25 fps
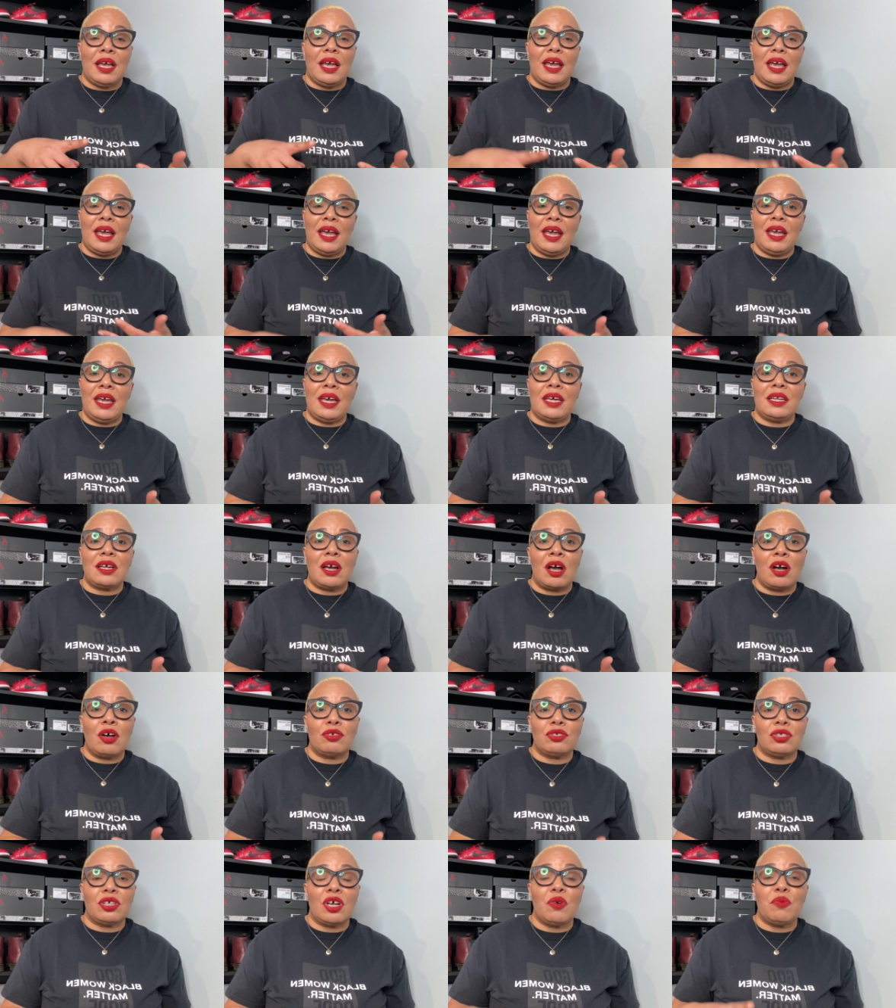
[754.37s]
And
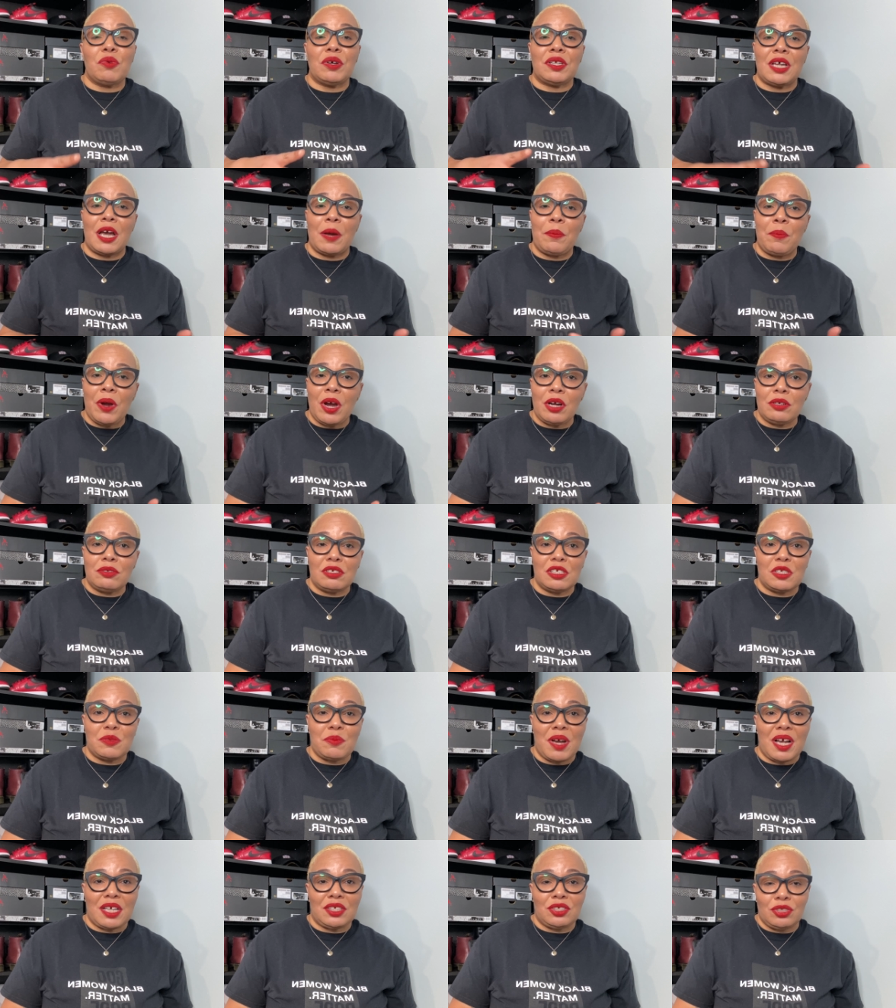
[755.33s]
also when I purchase
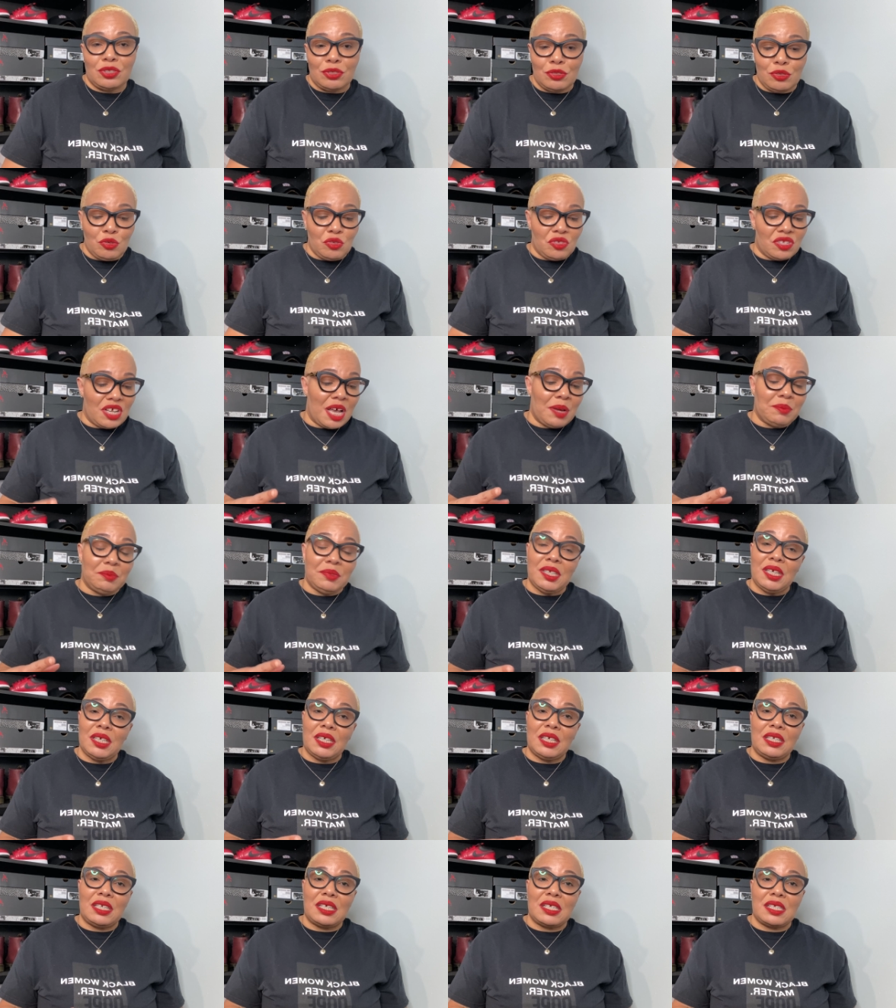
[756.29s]
my shoes, I'm
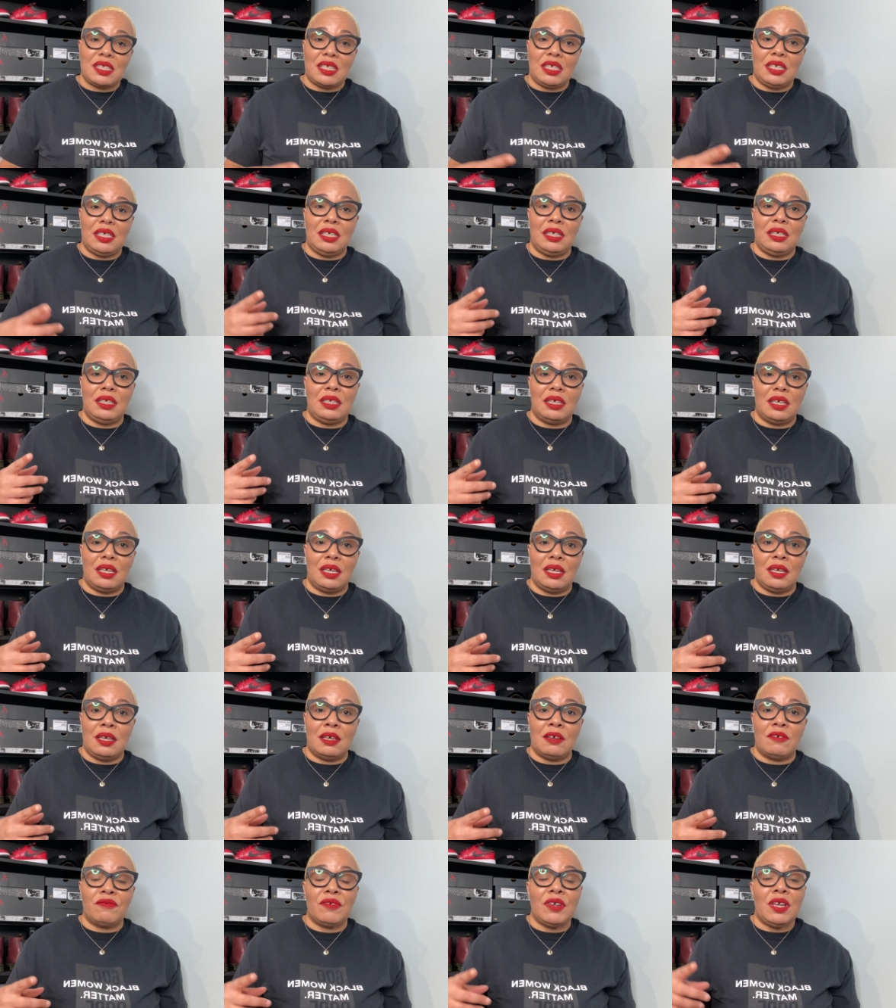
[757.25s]
looking to see
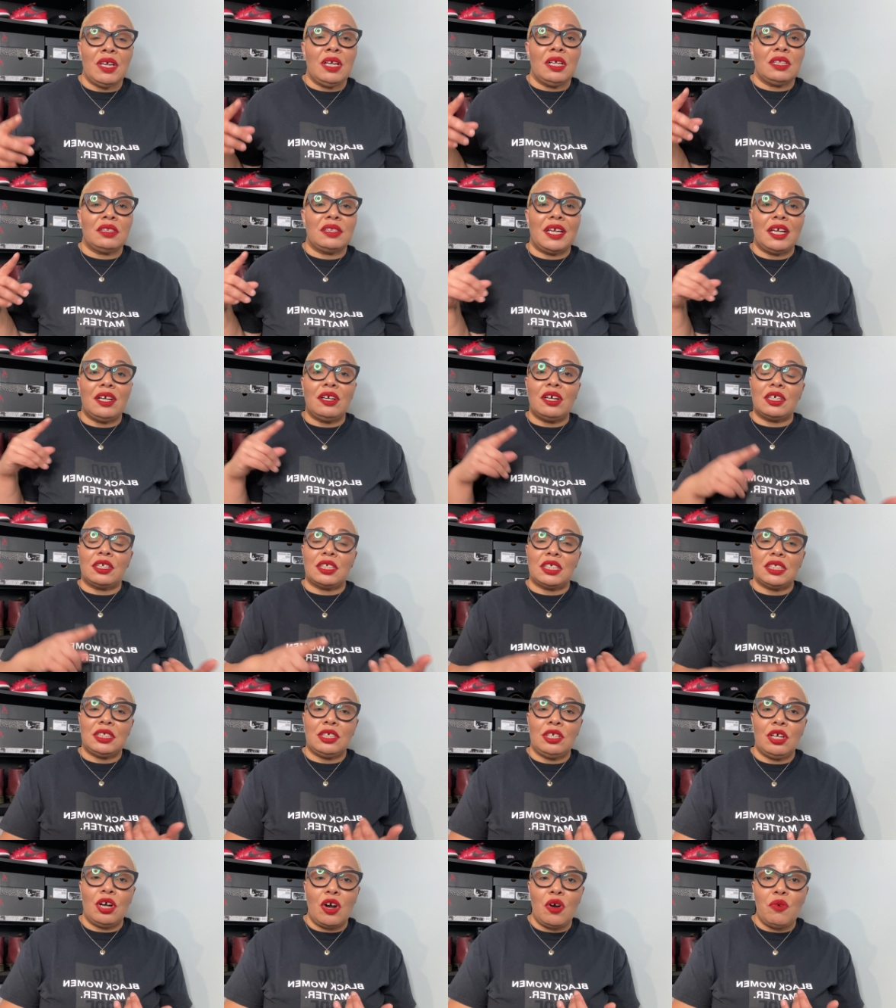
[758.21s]
if they're going to
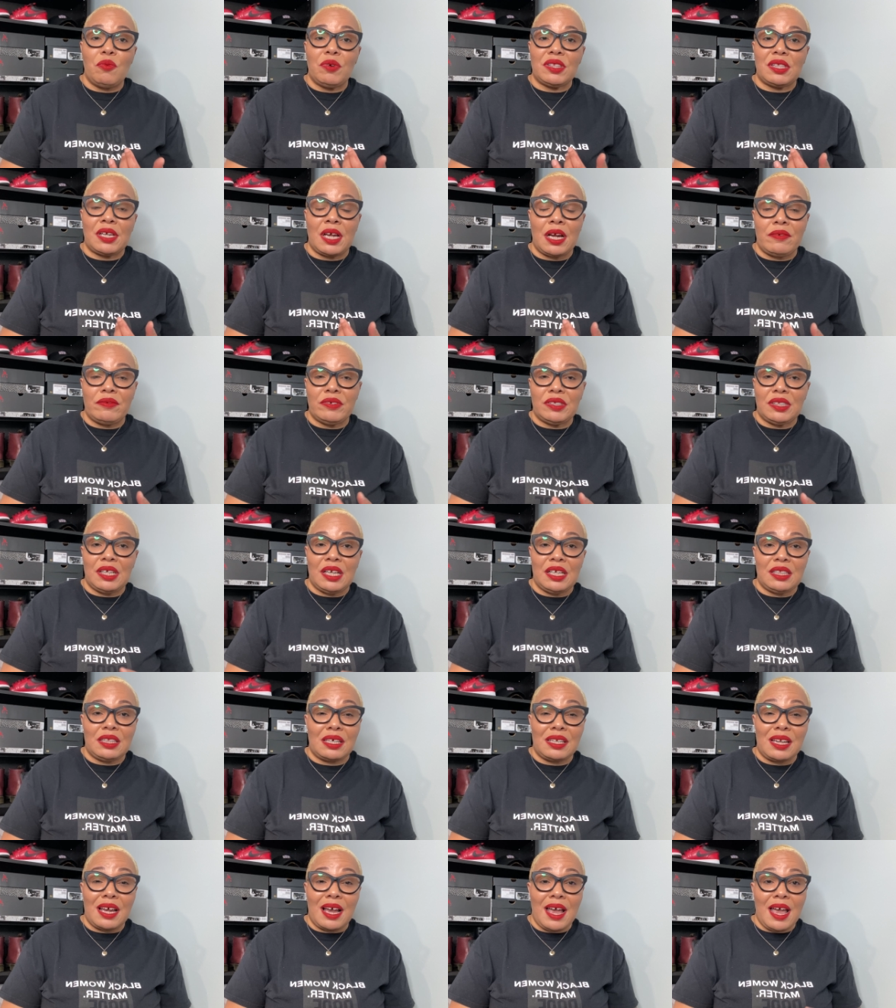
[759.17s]
go with everything
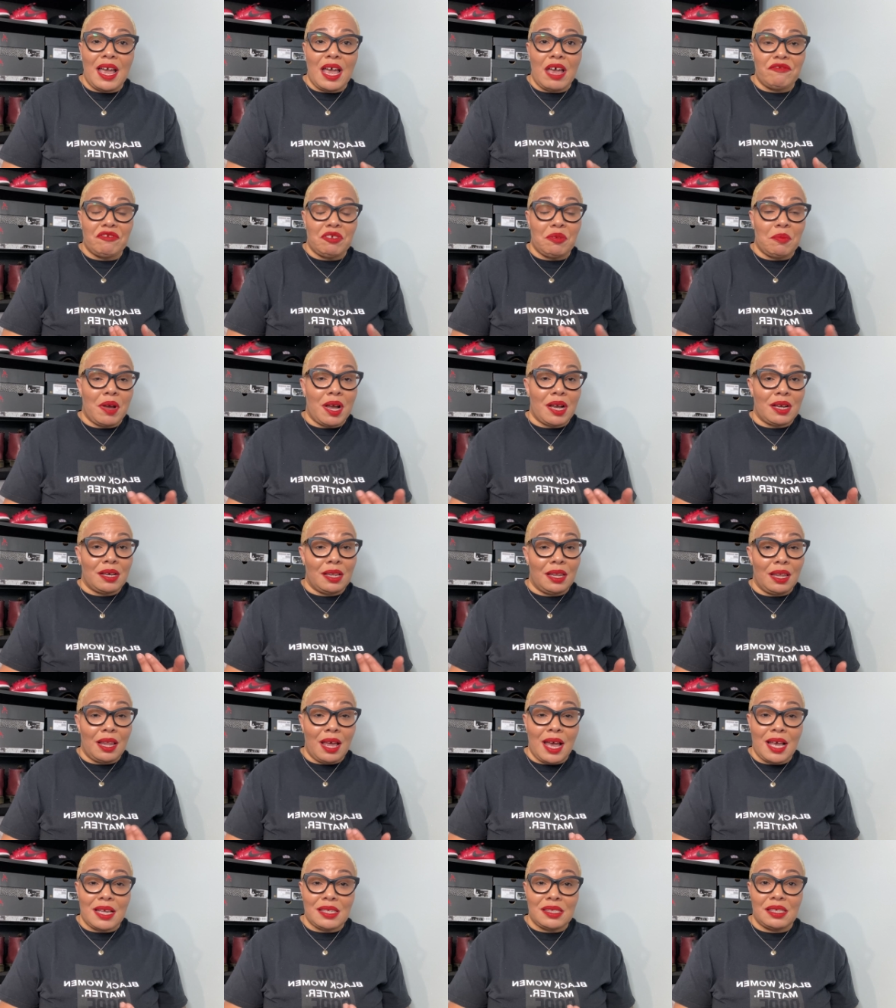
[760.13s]
that I have in my
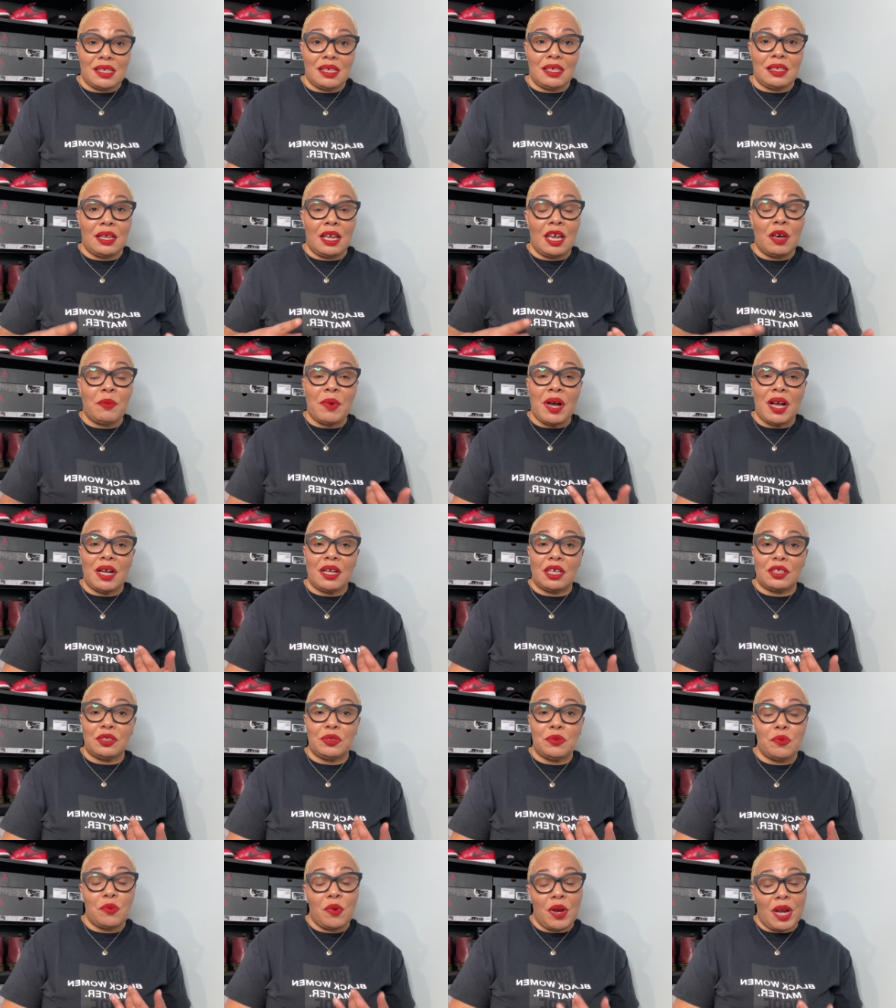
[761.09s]
closet. Am I going
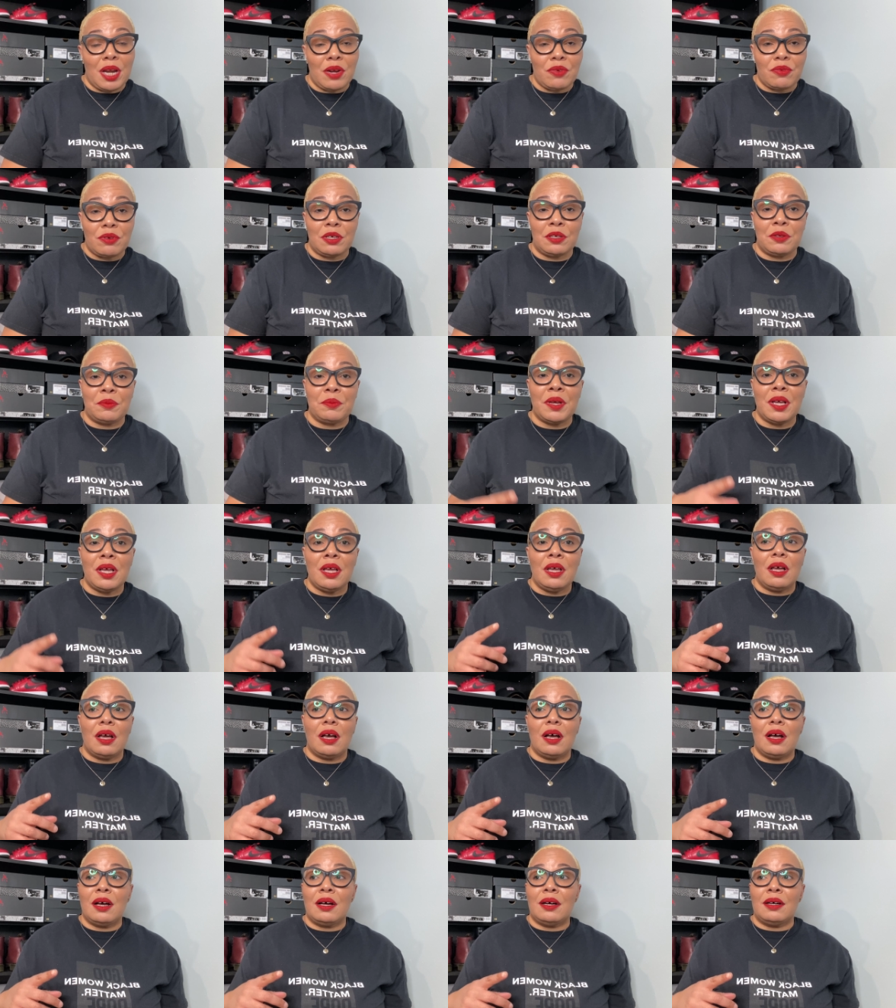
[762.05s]
to wear
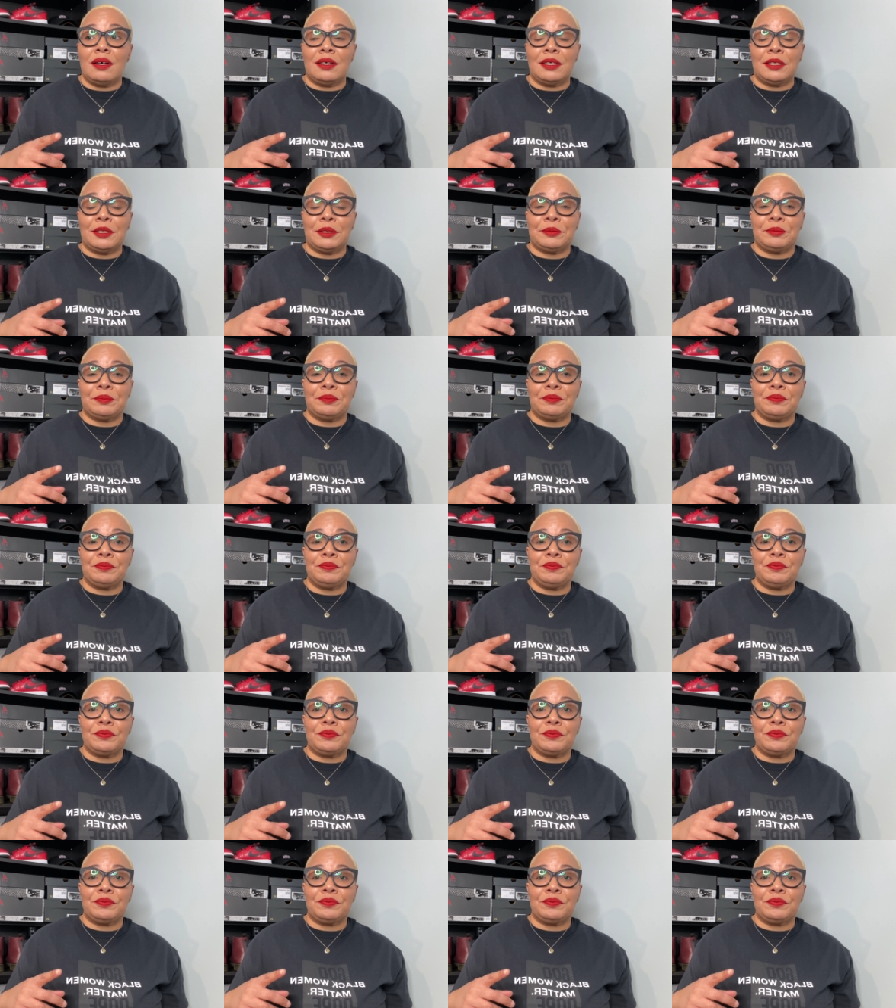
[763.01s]
them? Um,